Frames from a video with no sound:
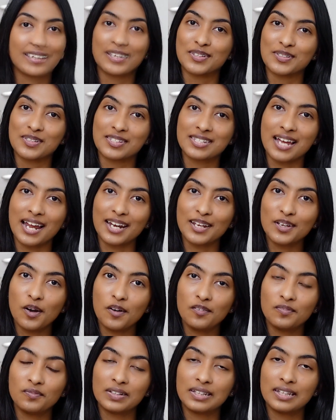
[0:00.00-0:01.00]
Okay, so starting
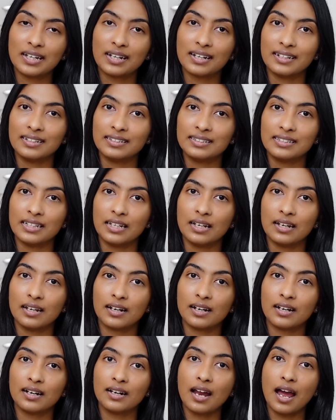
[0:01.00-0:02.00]
off with the
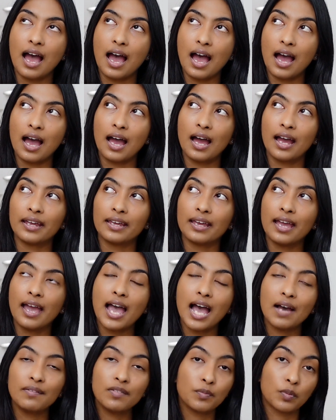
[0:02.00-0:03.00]
concealer, I
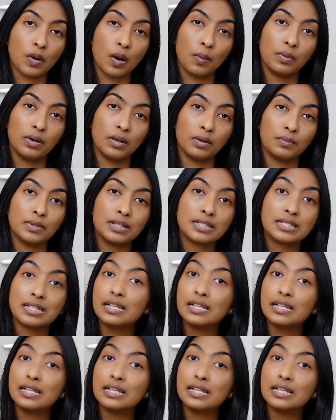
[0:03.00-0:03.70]
have a problem.